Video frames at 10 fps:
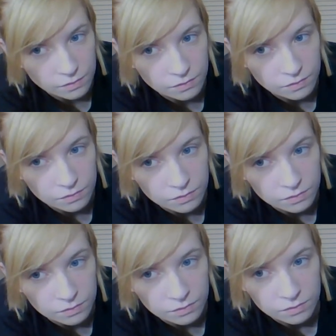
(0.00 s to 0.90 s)

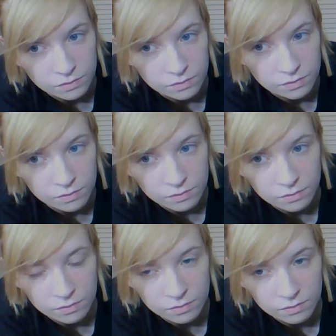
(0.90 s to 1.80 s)

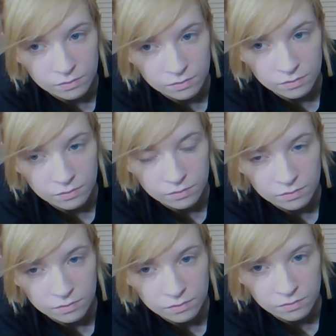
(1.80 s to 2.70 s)

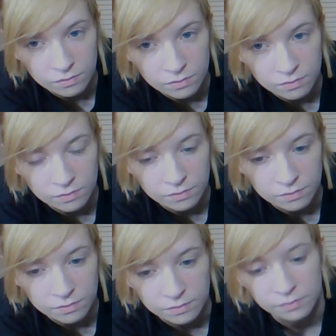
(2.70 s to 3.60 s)

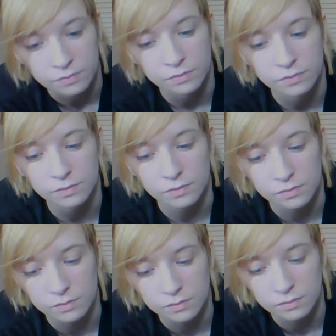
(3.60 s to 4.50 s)

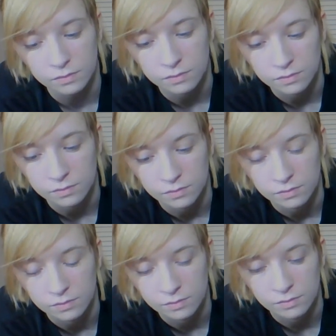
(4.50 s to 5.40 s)

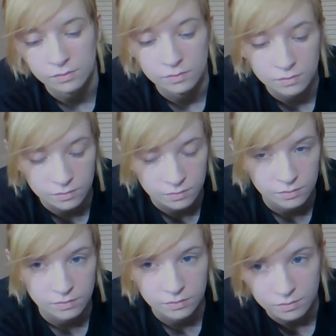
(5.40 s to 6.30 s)

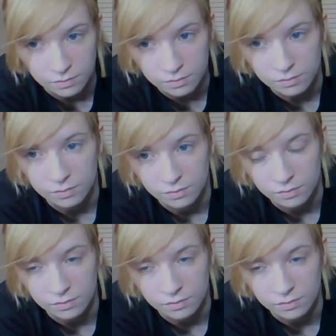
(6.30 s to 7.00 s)
(not speaking)